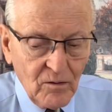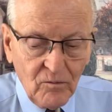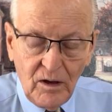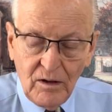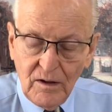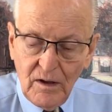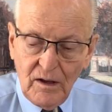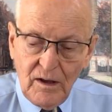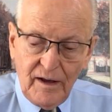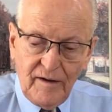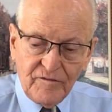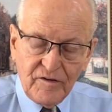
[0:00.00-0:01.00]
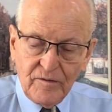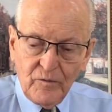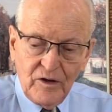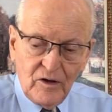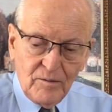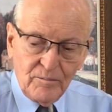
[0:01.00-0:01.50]
Well, after
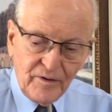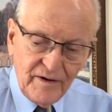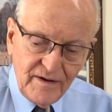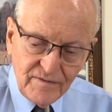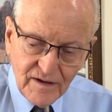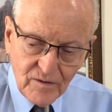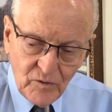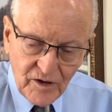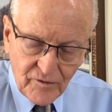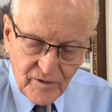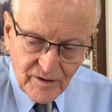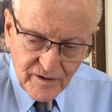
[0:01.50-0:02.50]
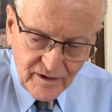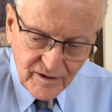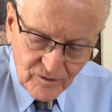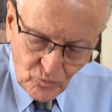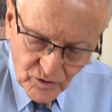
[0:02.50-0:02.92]
we all prayed, they went around again,